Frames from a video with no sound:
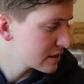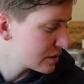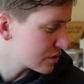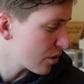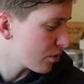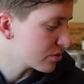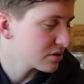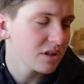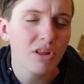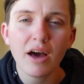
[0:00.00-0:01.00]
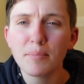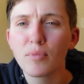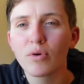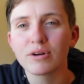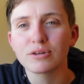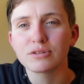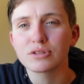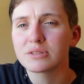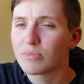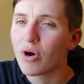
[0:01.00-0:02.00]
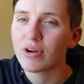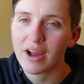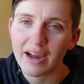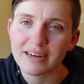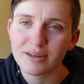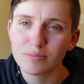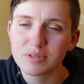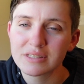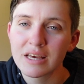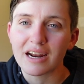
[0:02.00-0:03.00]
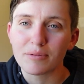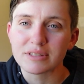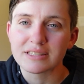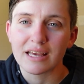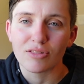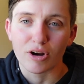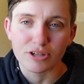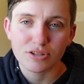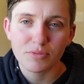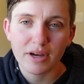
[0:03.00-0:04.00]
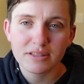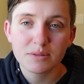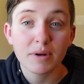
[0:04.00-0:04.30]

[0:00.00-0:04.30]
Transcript: So there's a lot more smaller items than I would say larger ones,